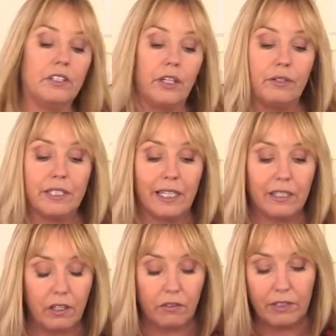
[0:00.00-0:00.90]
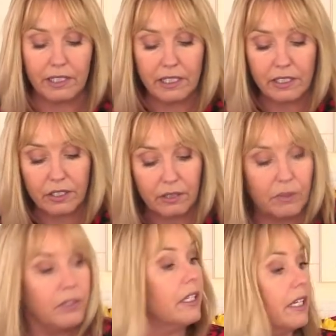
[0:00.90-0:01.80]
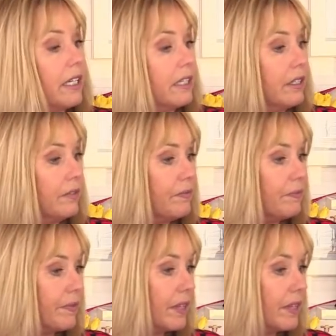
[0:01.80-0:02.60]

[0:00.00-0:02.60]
Showing us that you can't really see too much there, can you?